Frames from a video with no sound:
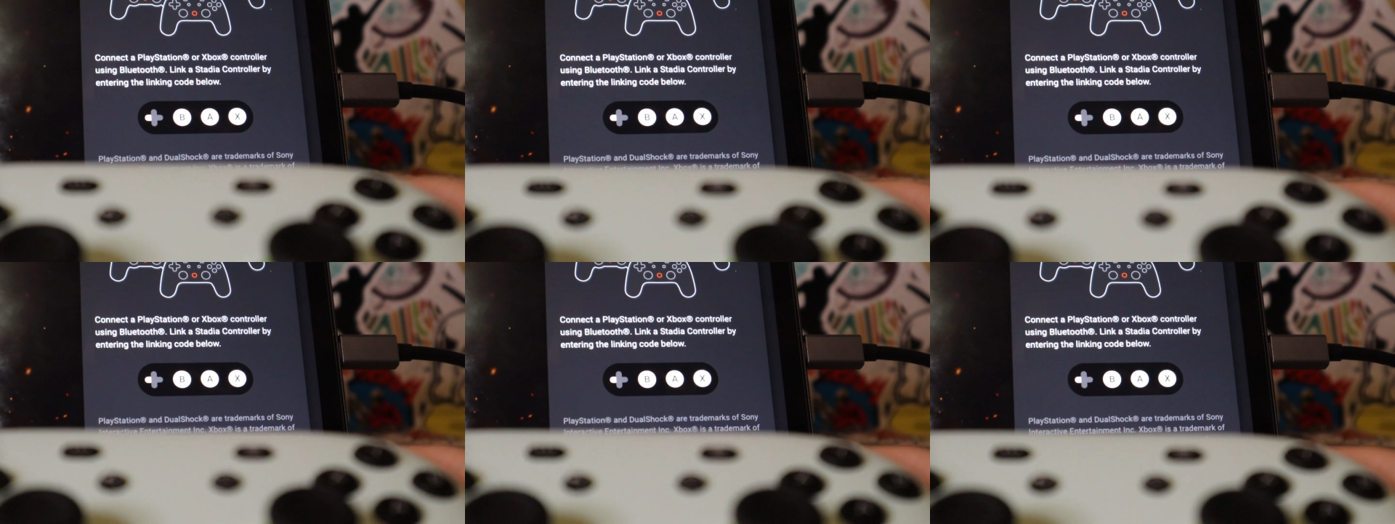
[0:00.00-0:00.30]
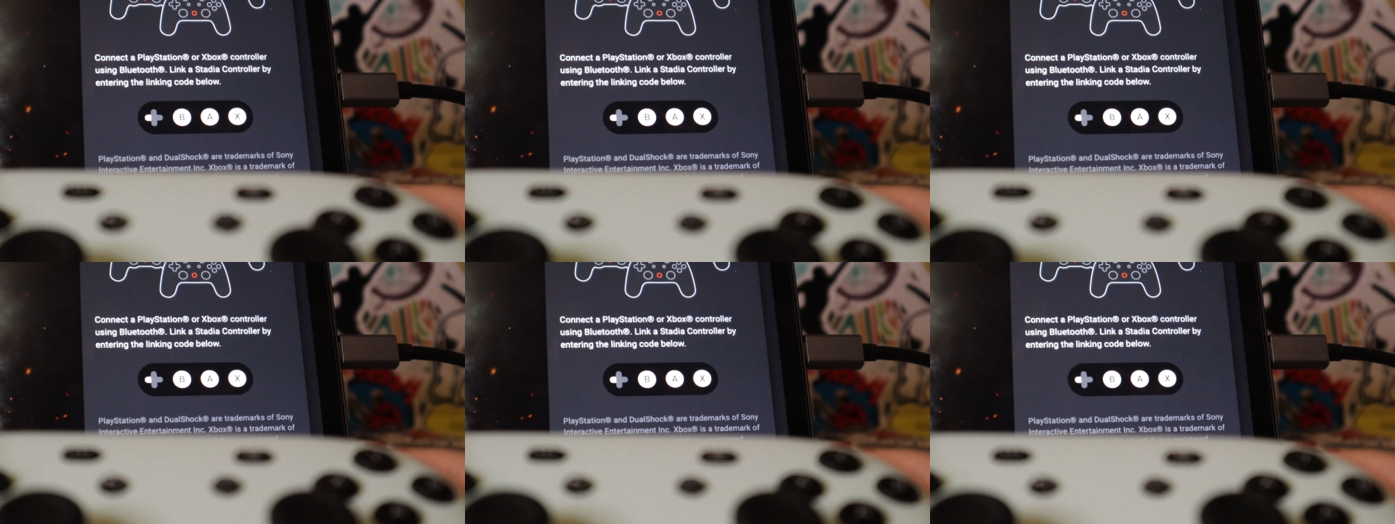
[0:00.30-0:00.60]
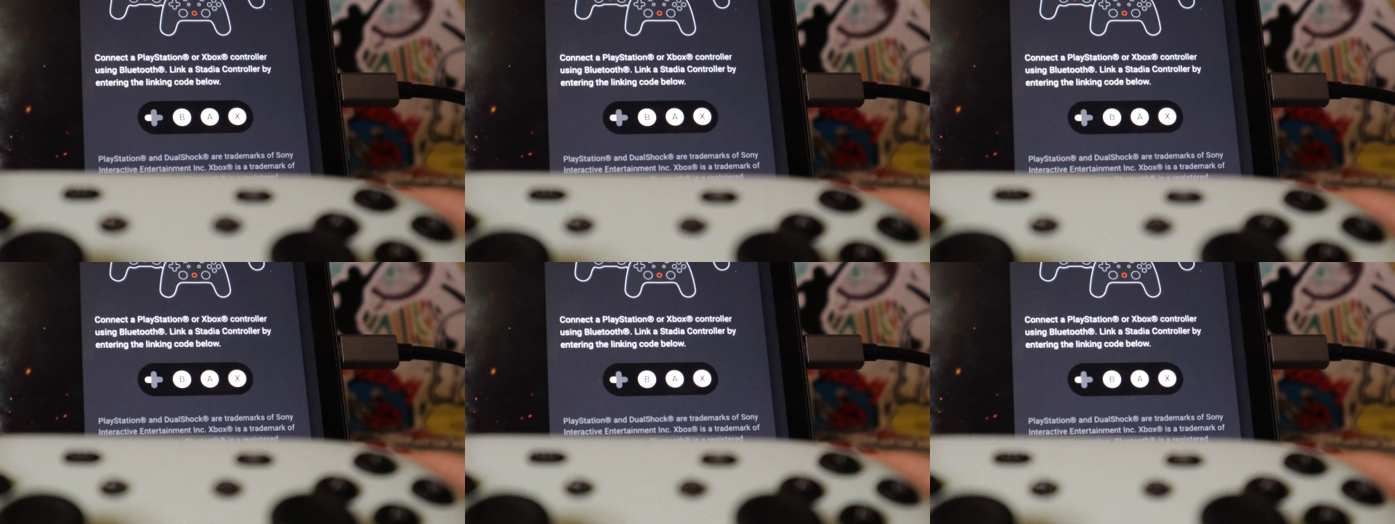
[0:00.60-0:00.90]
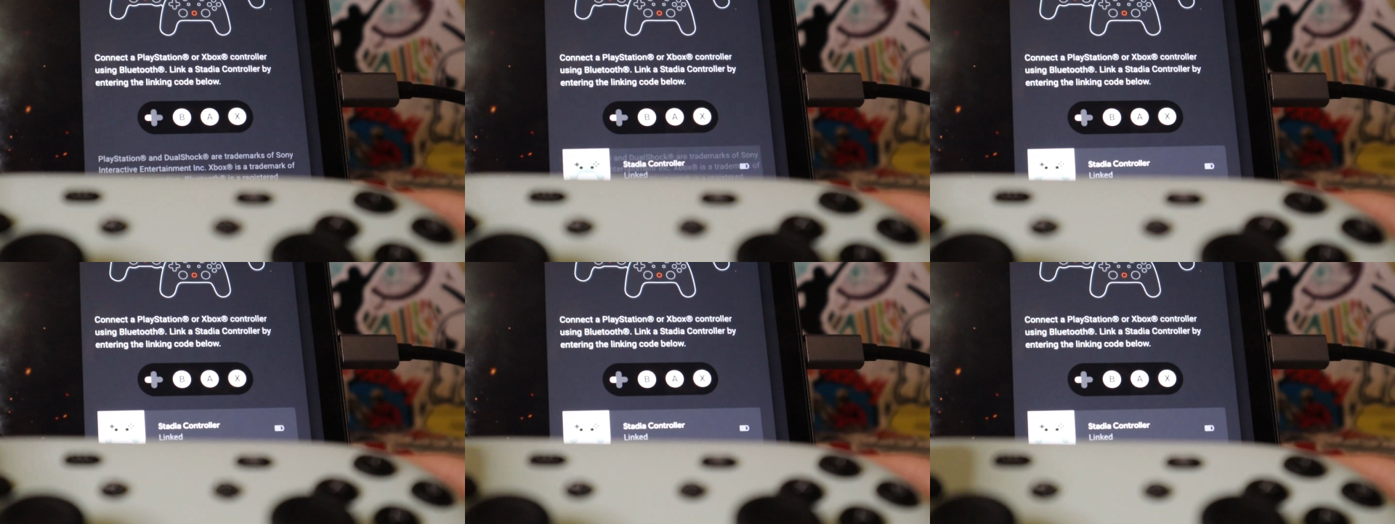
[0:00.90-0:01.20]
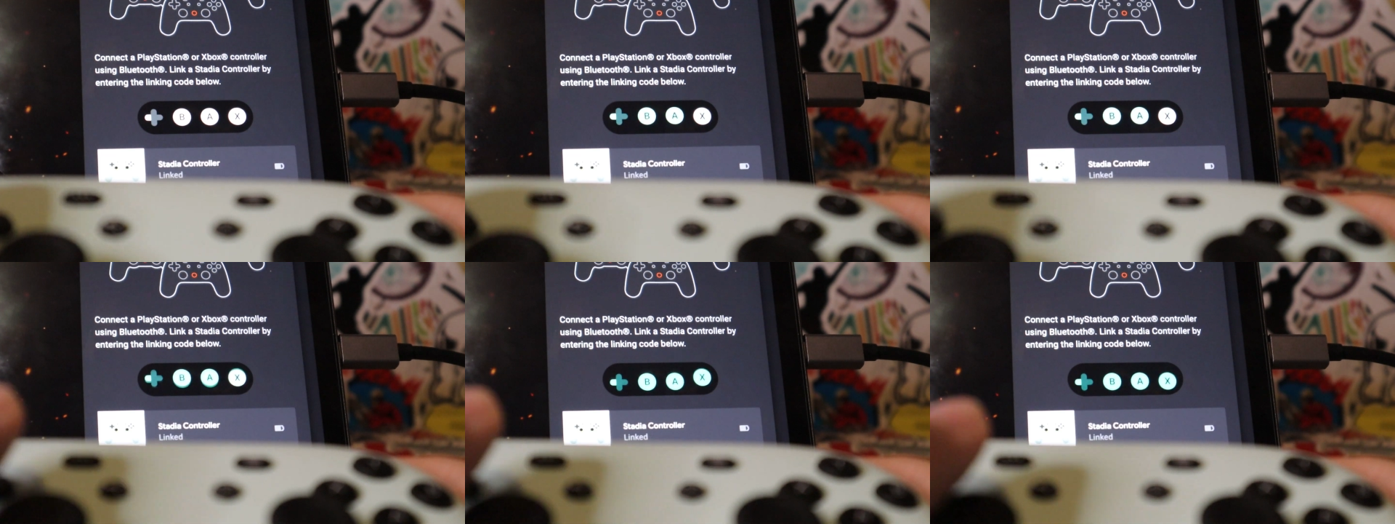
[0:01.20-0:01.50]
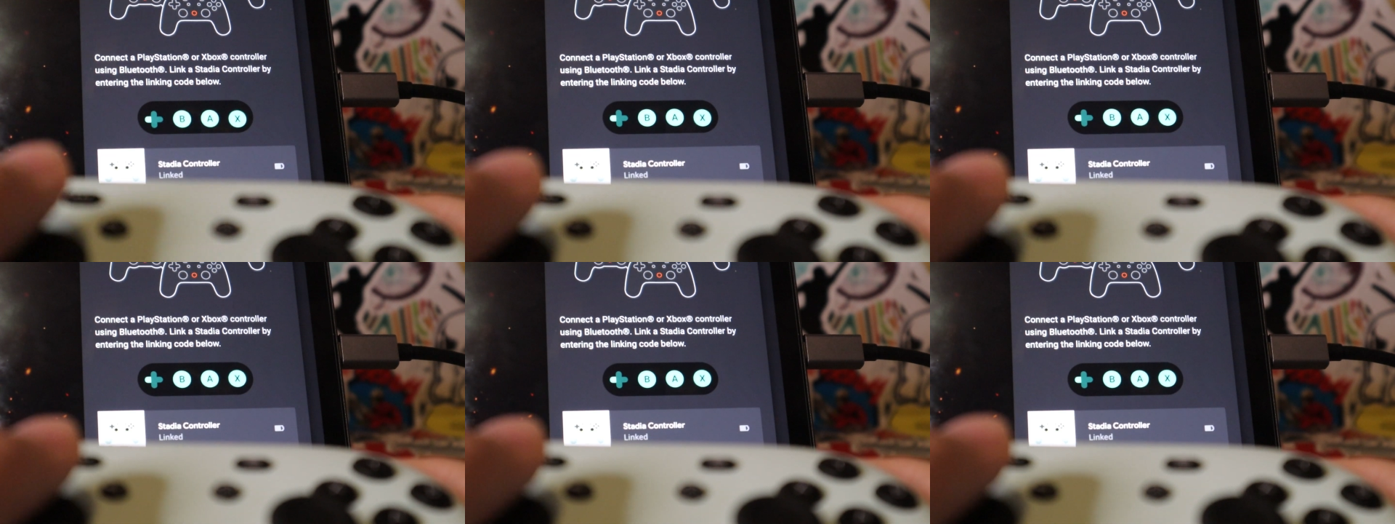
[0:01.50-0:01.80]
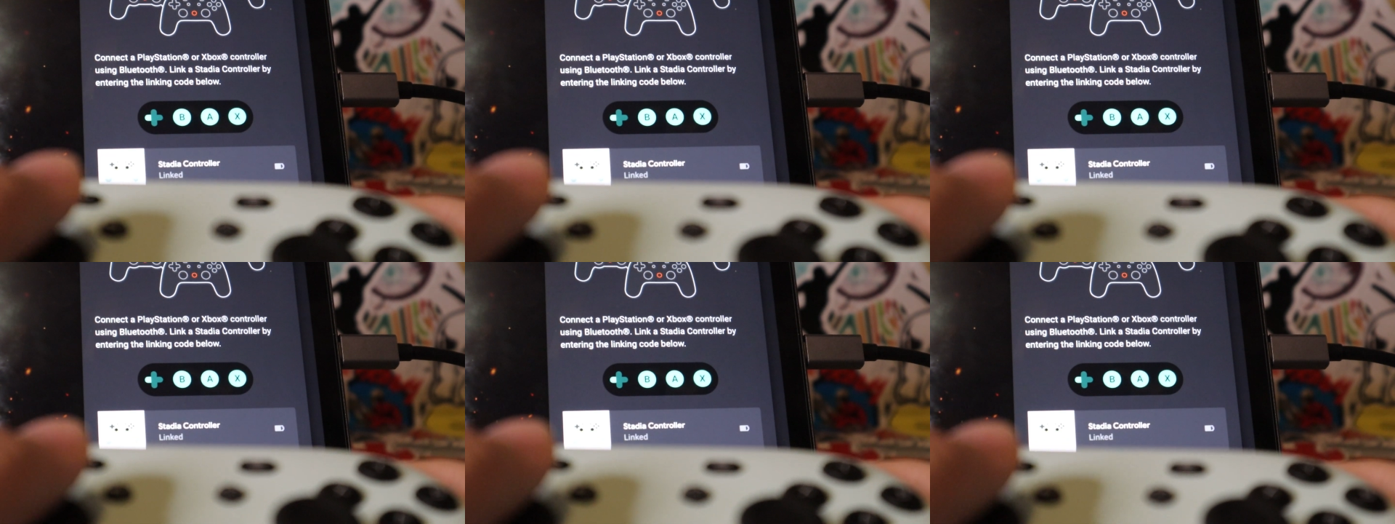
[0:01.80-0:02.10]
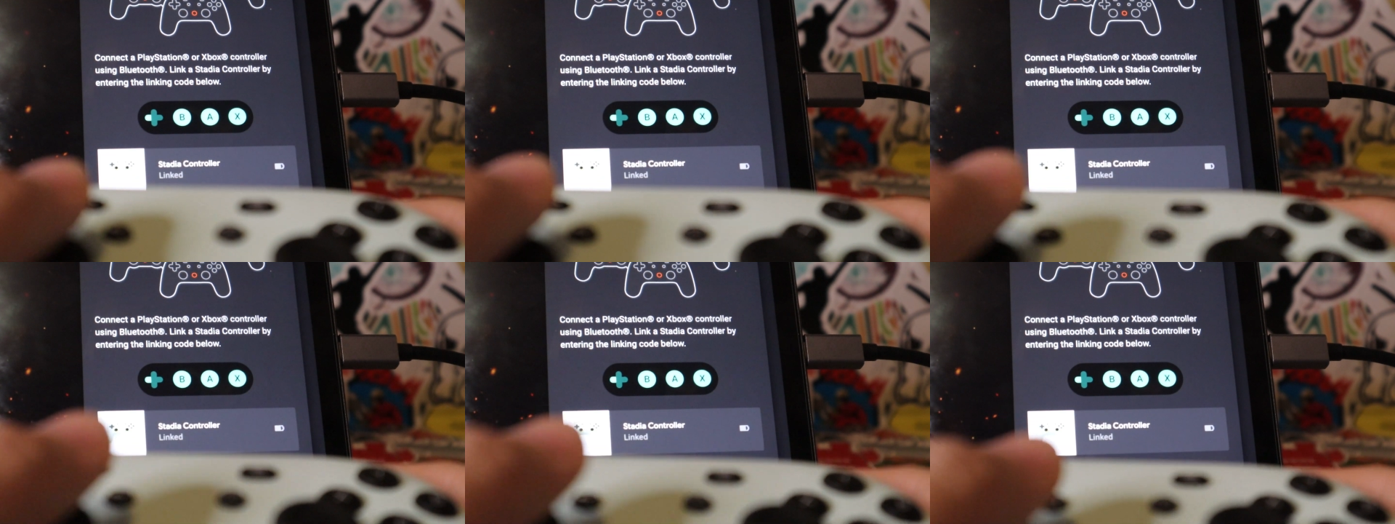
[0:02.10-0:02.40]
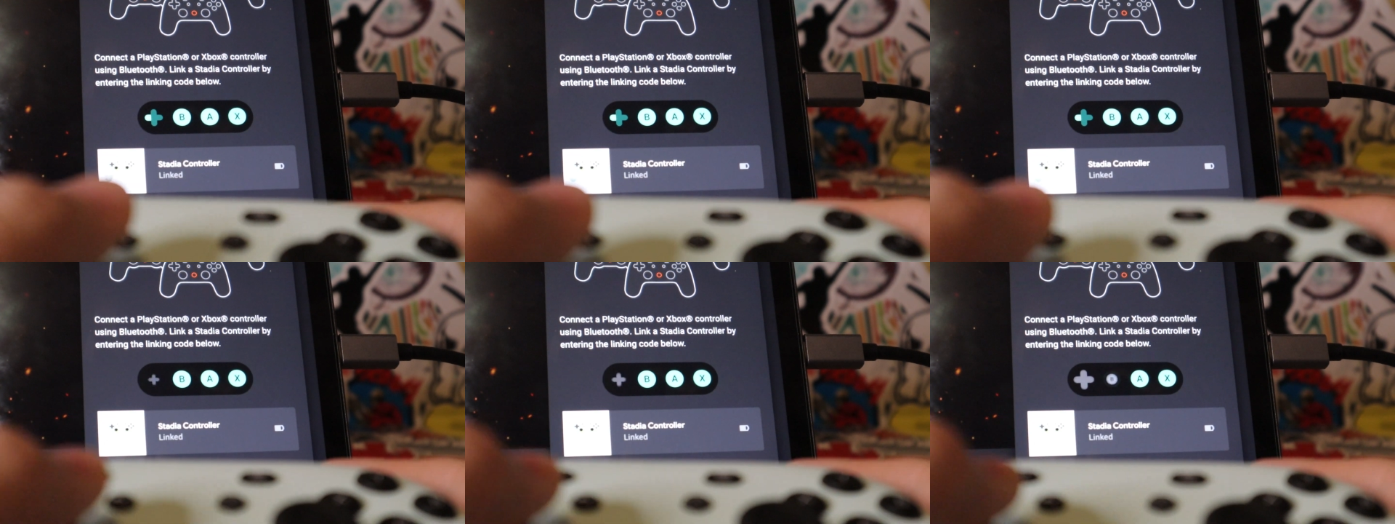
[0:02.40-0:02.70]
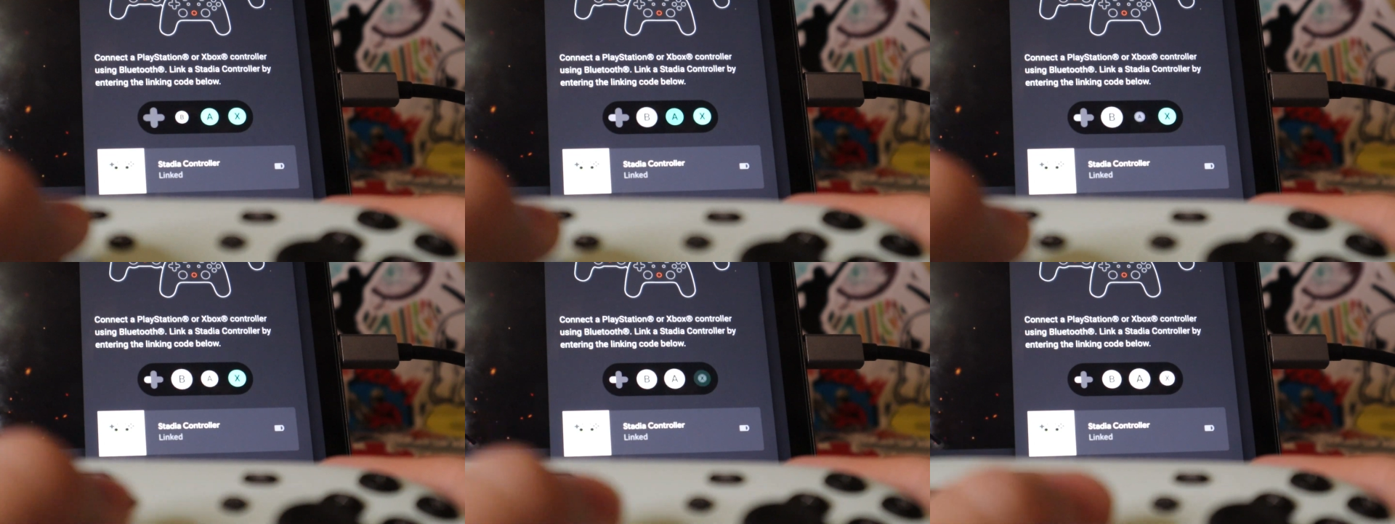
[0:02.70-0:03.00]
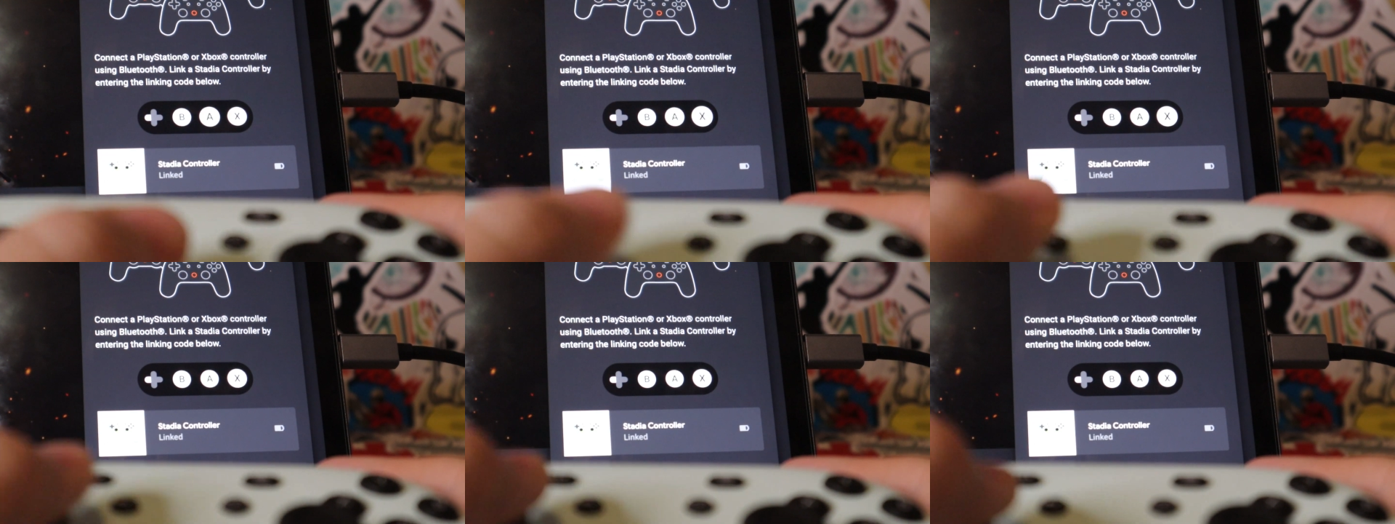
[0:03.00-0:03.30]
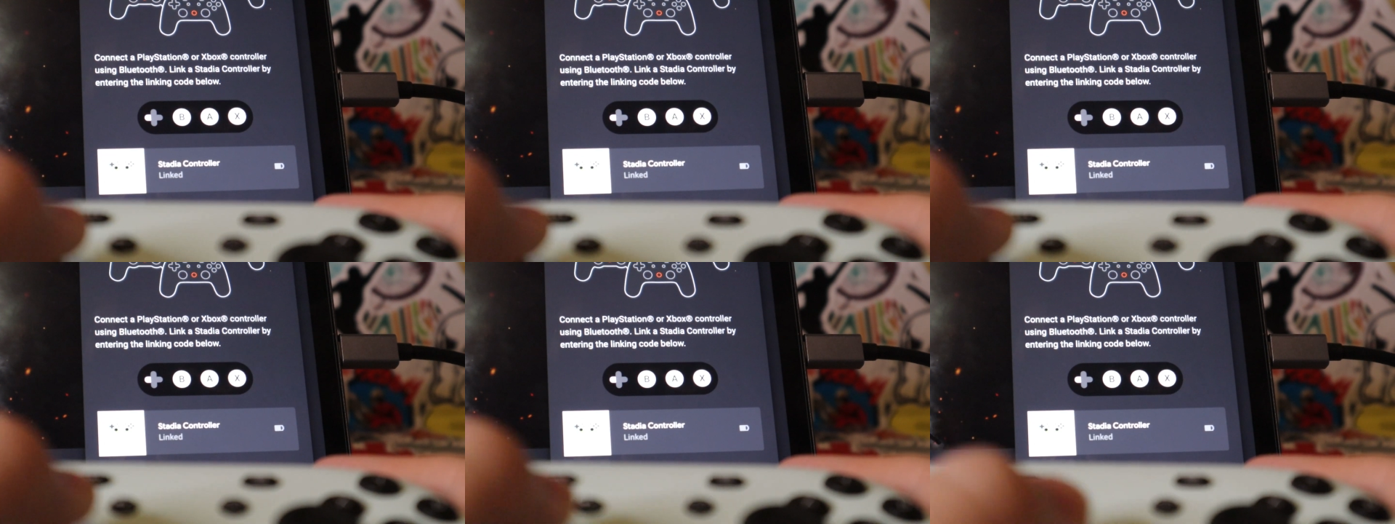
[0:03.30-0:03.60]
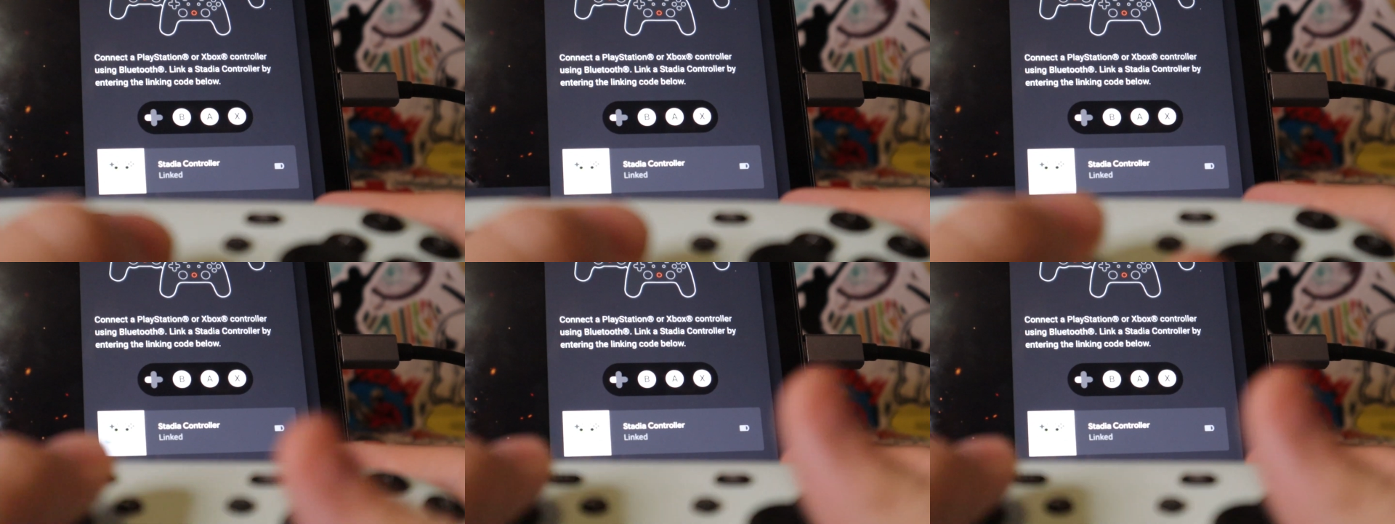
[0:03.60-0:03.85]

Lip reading: Nobody's mouth can be seen.